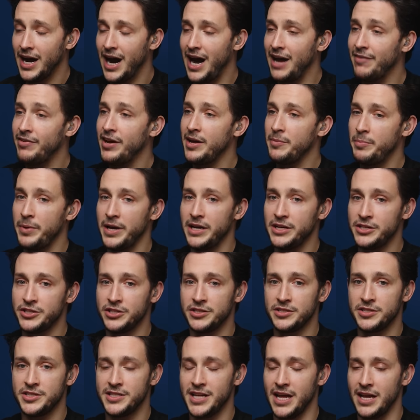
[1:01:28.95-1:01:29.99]
I've had
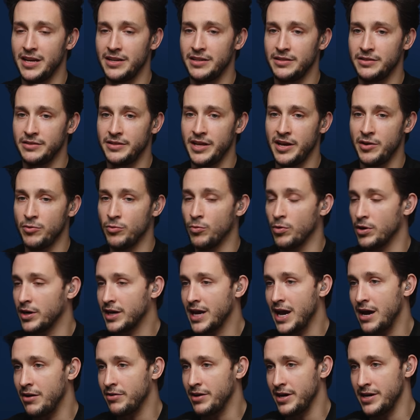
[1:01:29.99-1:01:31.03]
patients that they
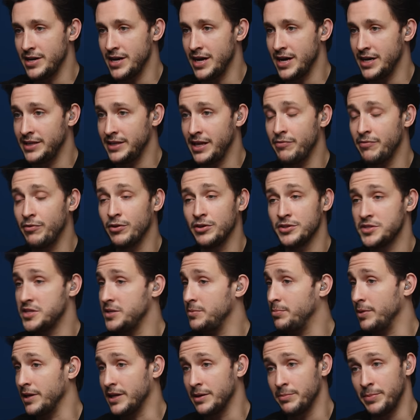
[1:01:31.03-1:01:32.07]
work out at night, they fall
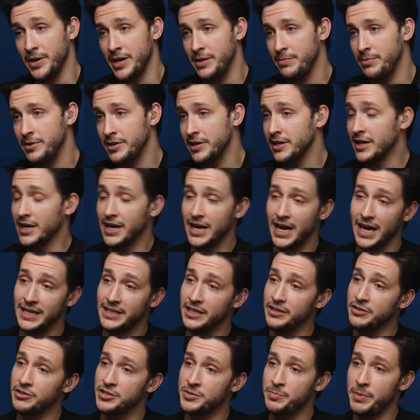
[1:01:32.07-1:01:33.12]
asleep like a baby. Mm. And
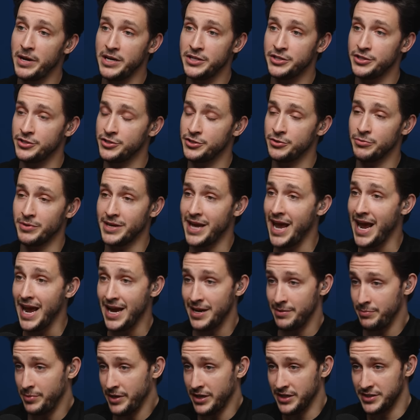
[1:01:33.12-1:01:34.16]
then there's patients who
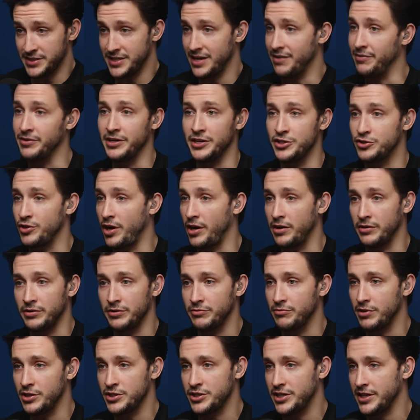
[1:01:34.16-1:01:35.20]
can't because they have an
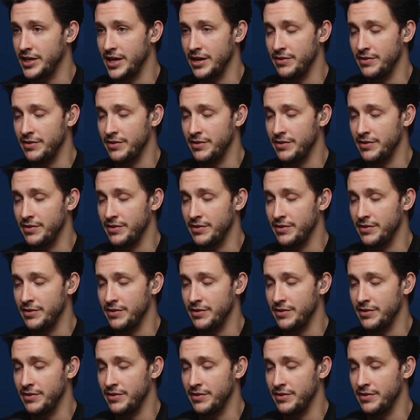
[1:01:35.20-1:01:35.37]
adrenaline rush, they